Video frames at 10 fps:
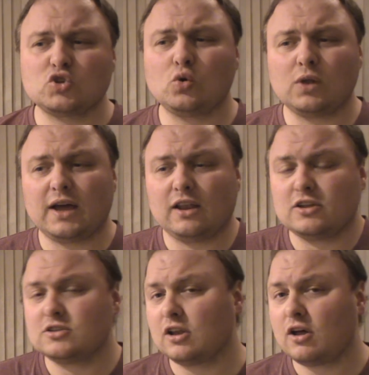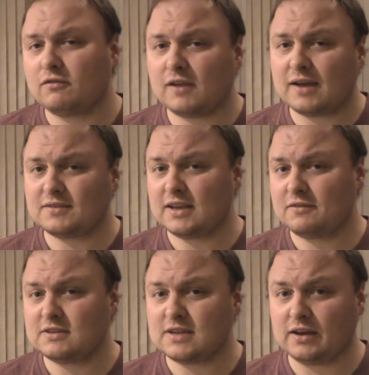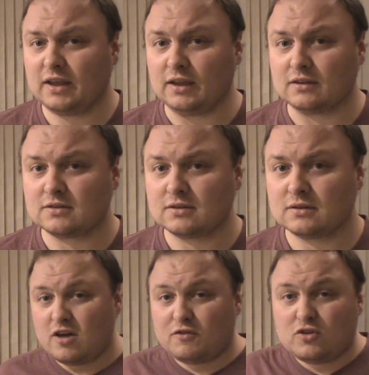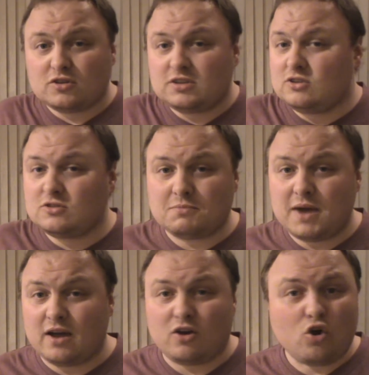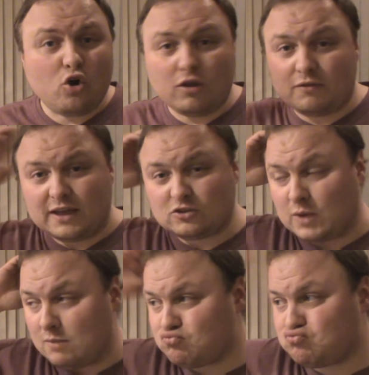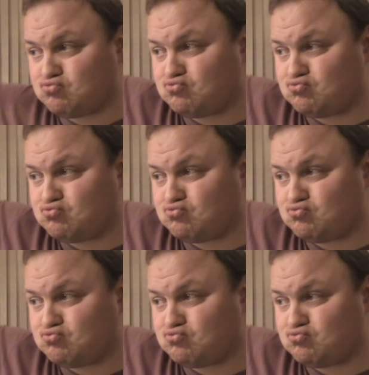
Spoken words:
school I learnt a lot of life-saving techniques. Of course, it doesn't matter, all of that just went,